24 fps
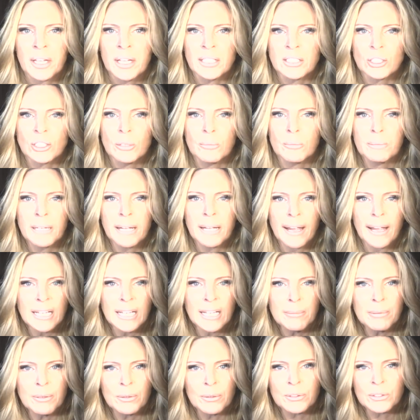to be
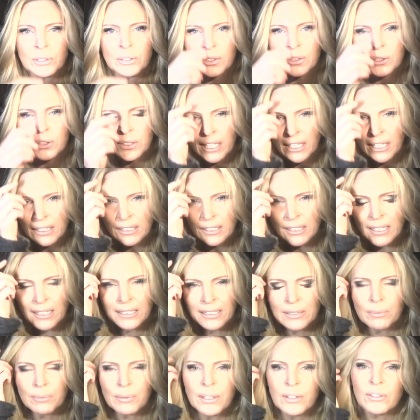able to connect
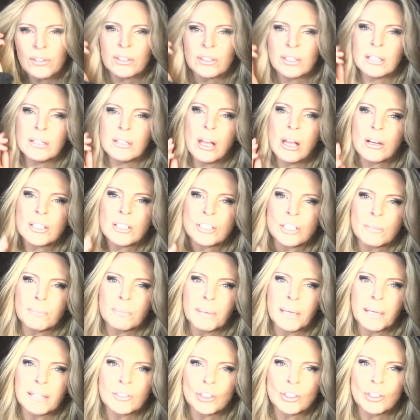things with the larger
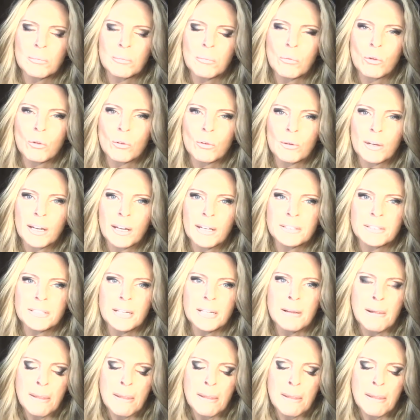picture more, and